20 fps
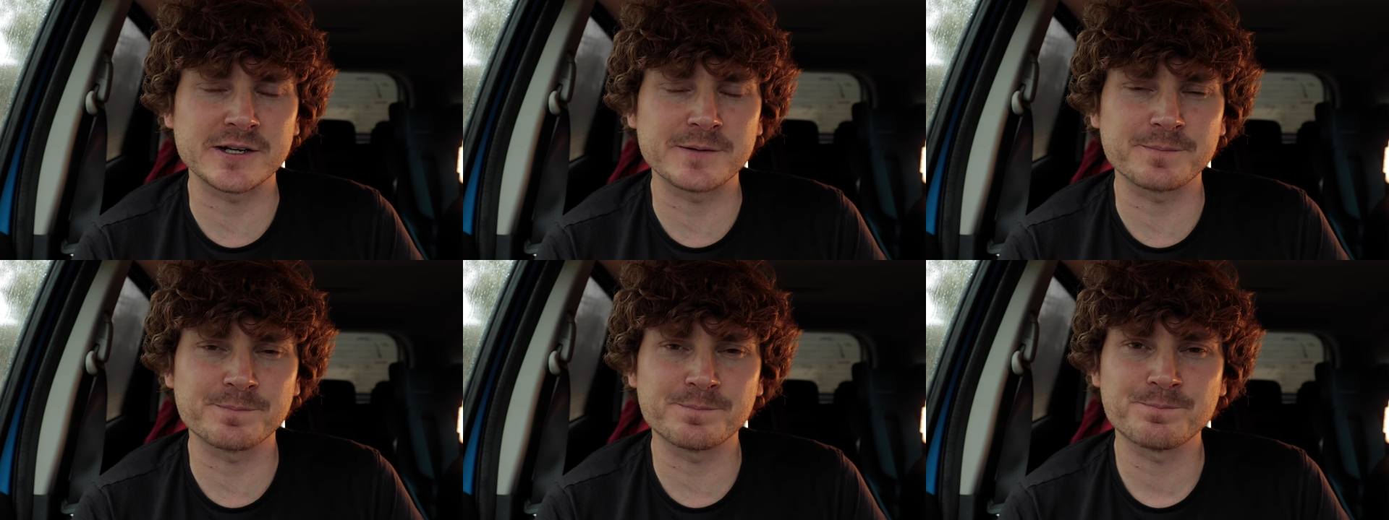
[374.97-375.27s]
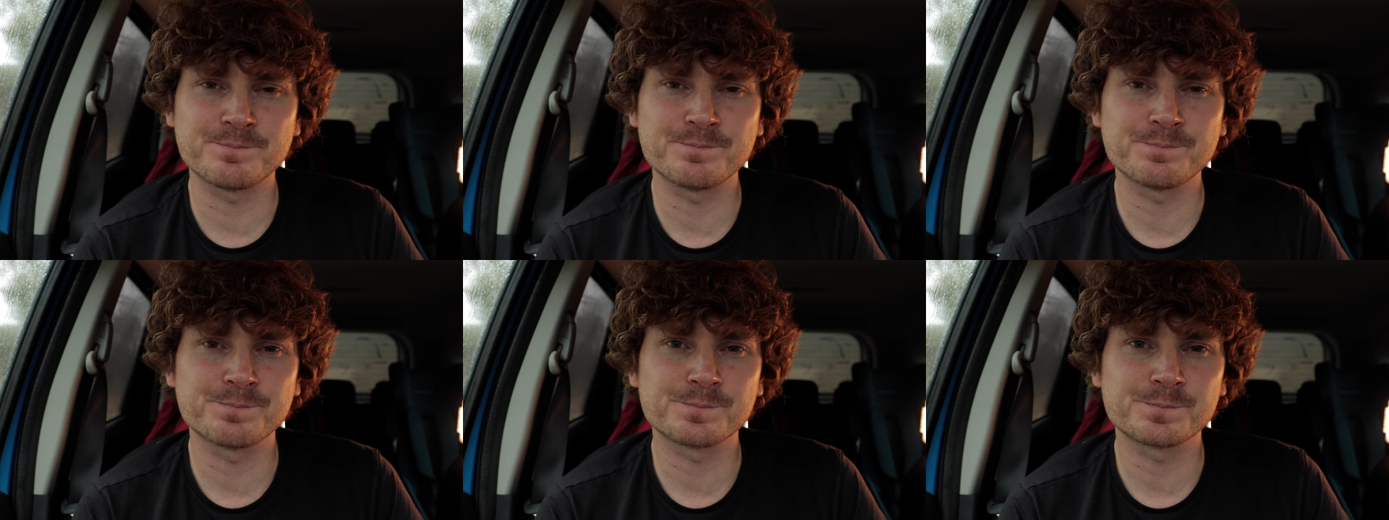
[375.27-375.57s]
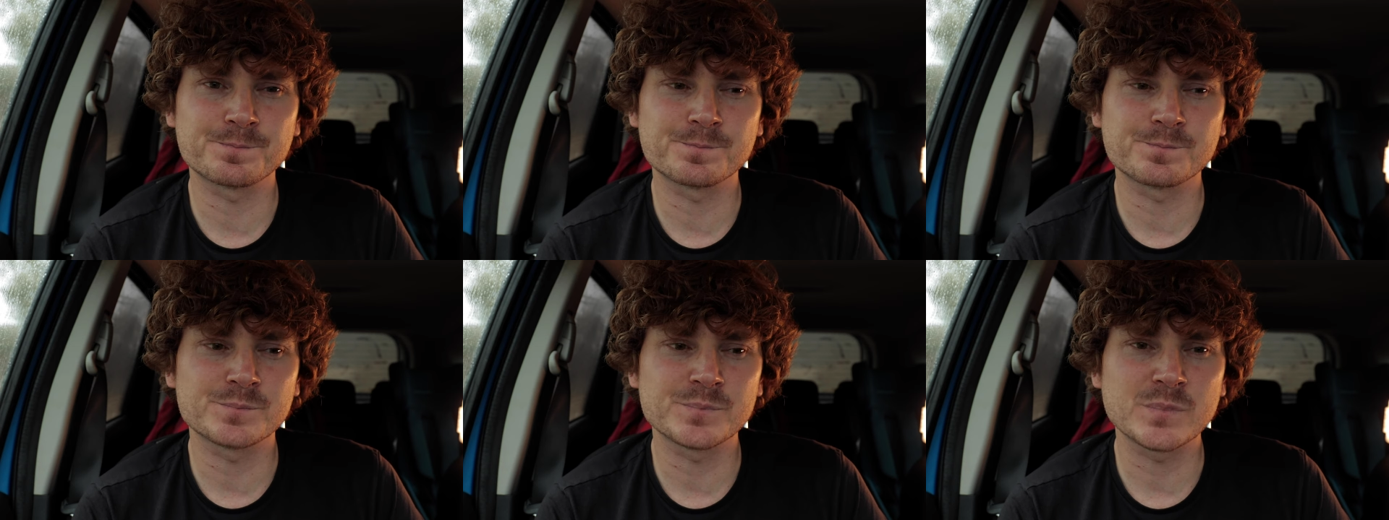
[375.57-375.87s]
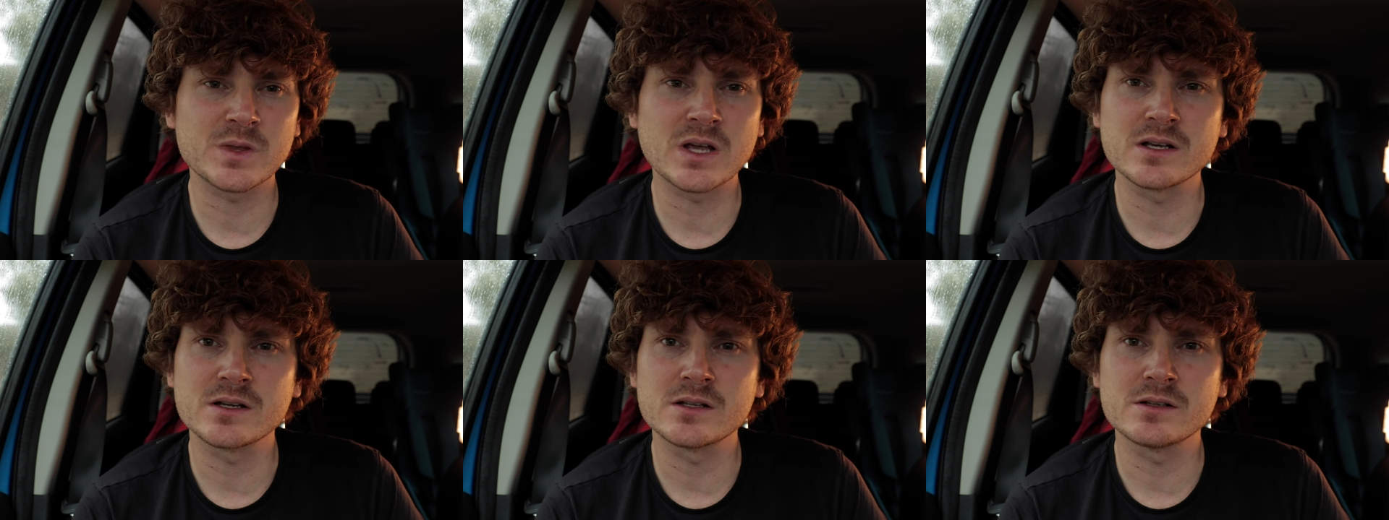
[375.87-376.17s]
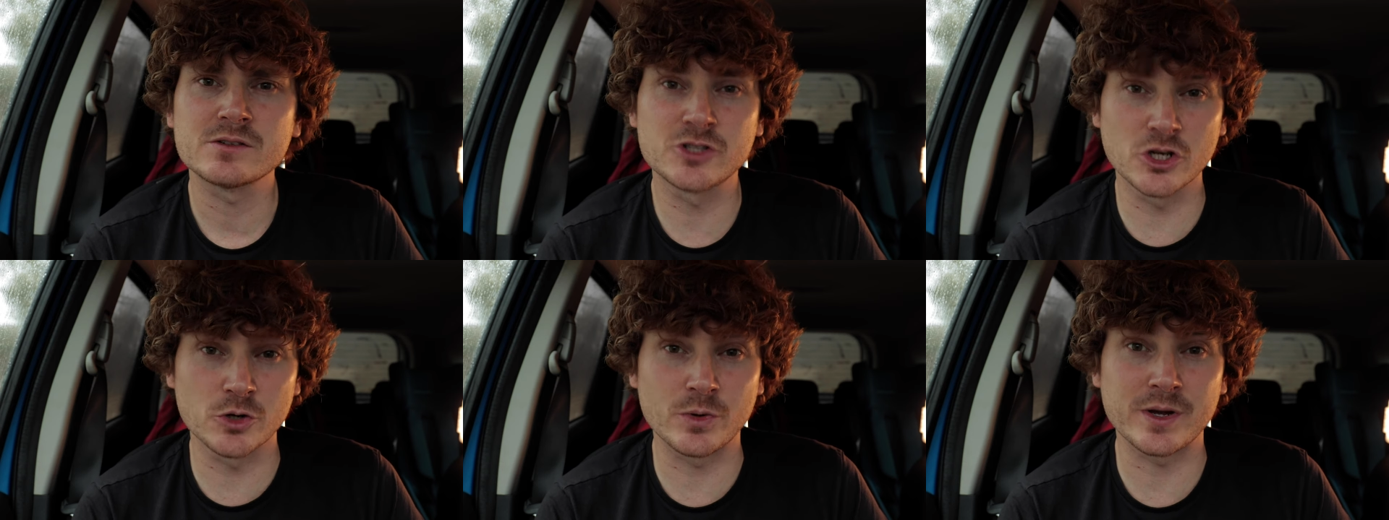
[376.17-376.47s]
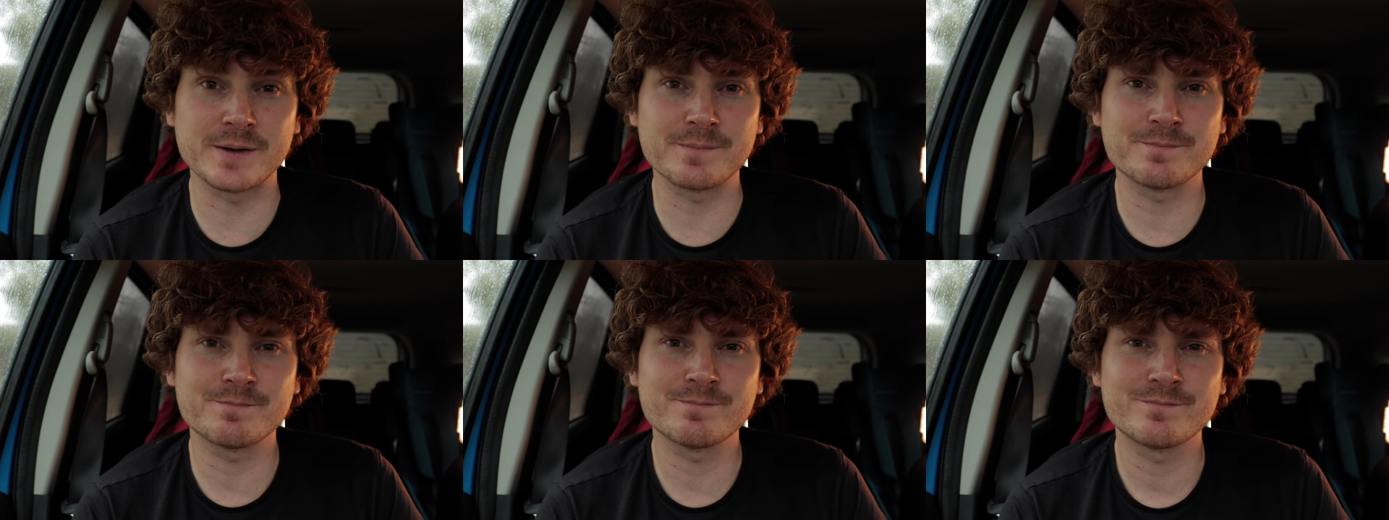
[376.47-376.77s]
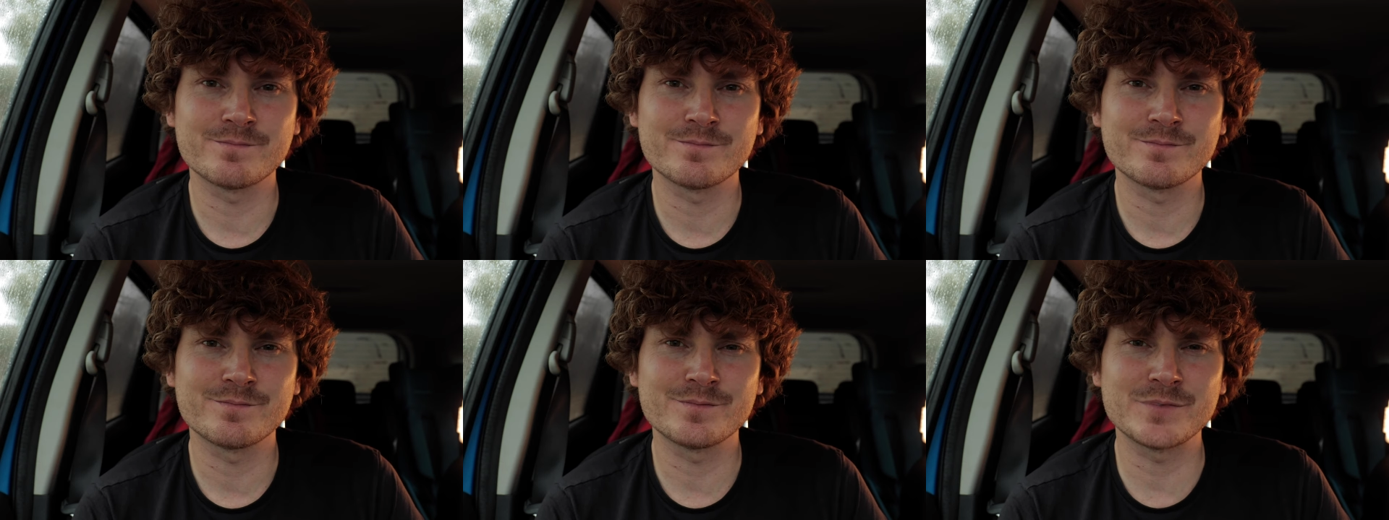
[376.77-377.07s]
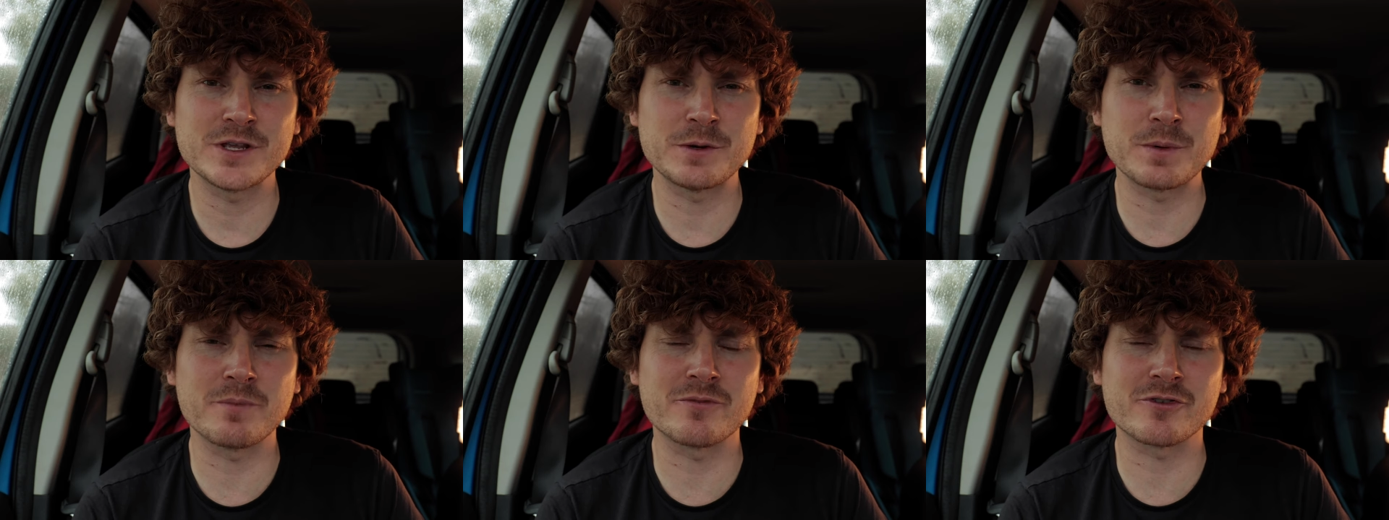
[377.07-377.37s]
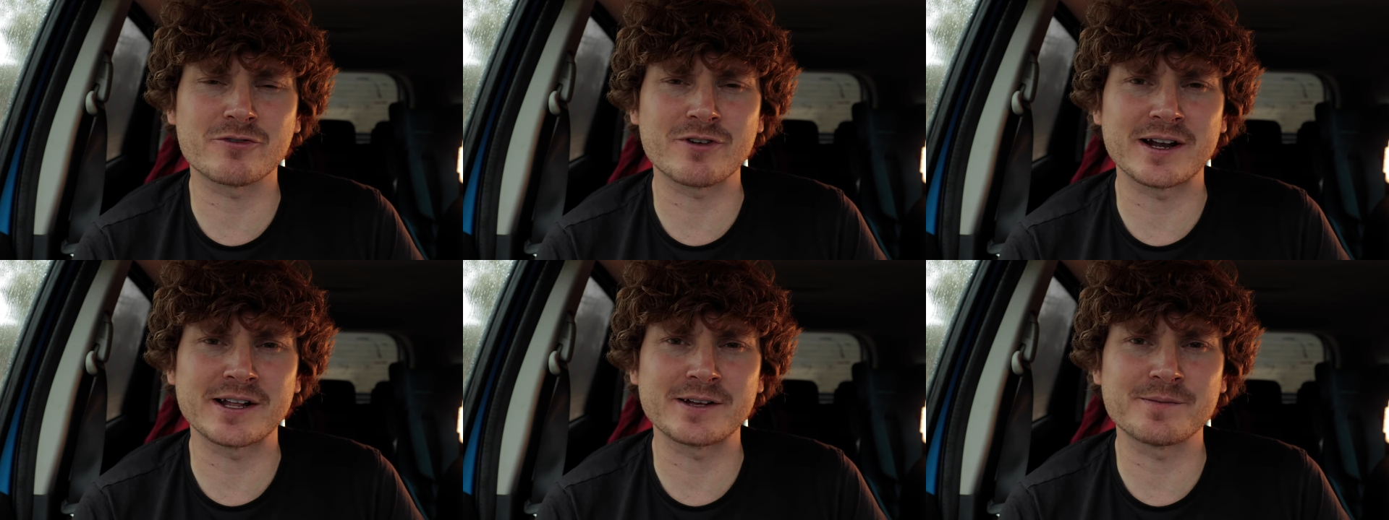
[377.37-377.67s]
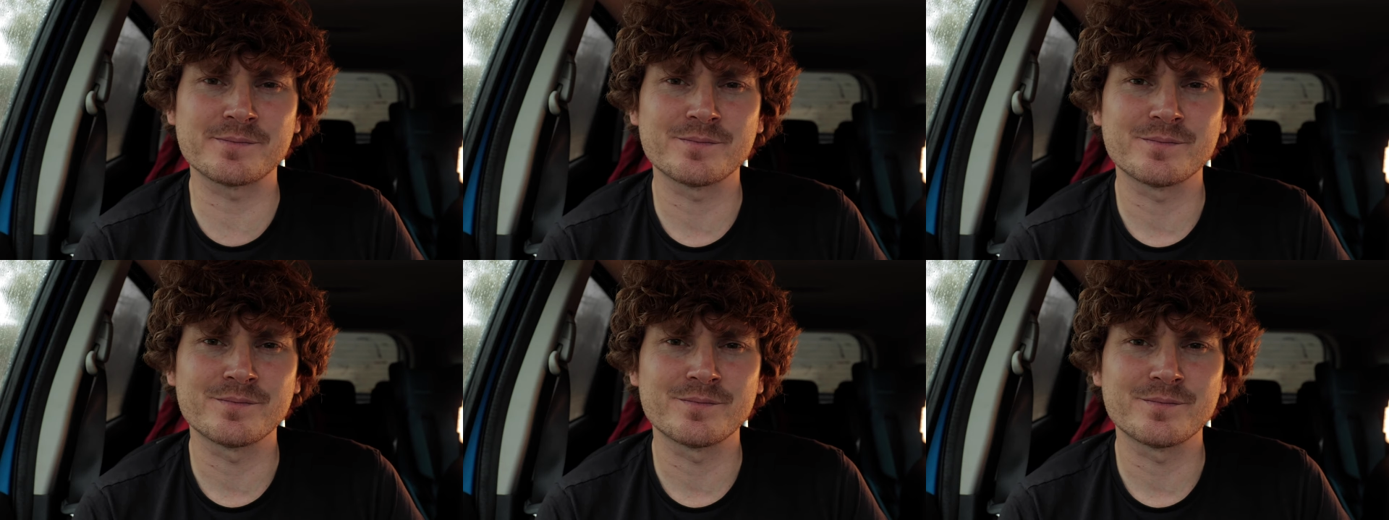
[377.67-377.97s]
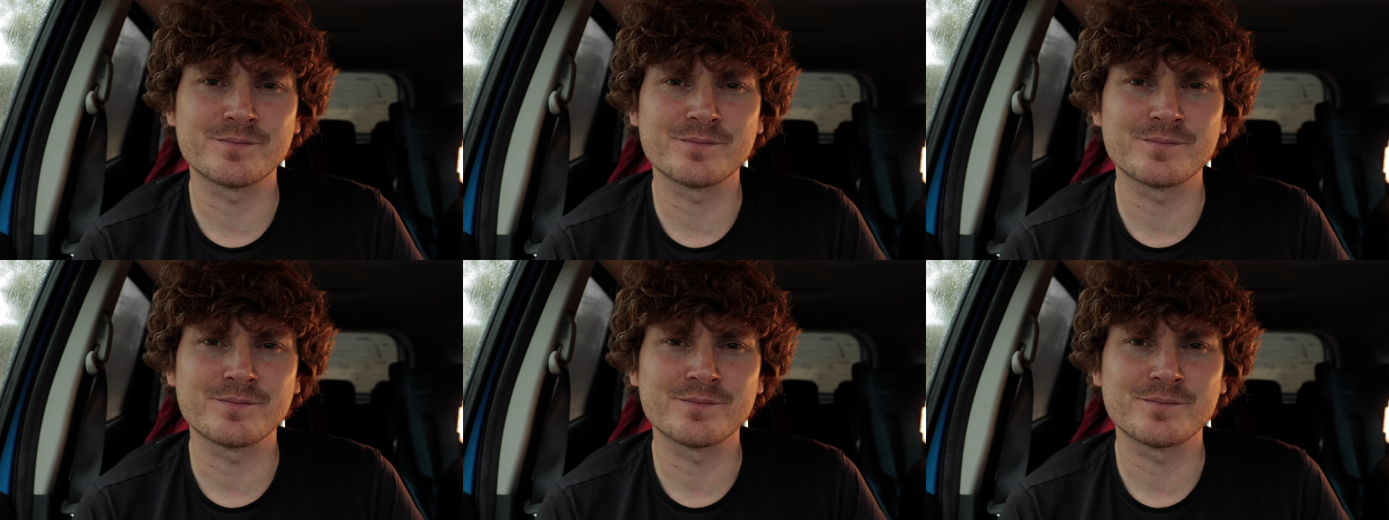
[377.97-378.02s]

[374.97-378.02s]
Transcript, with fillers: yet. Do it. You won't regret it.